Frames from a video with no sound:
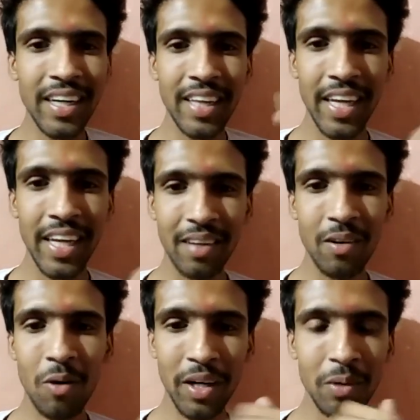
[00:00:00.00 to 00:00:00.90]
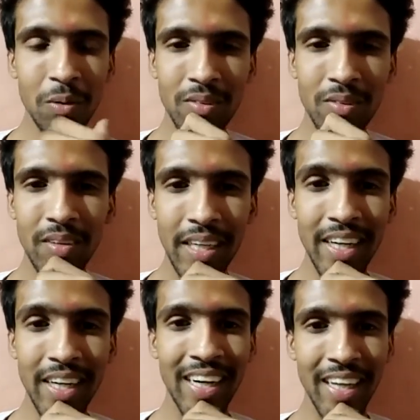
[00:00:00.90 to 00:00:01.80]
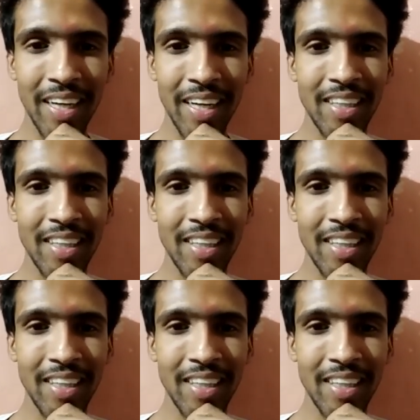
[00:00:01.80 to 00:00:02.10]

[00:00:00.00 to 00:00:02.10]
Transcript: thing and got into internet thing. Yeah.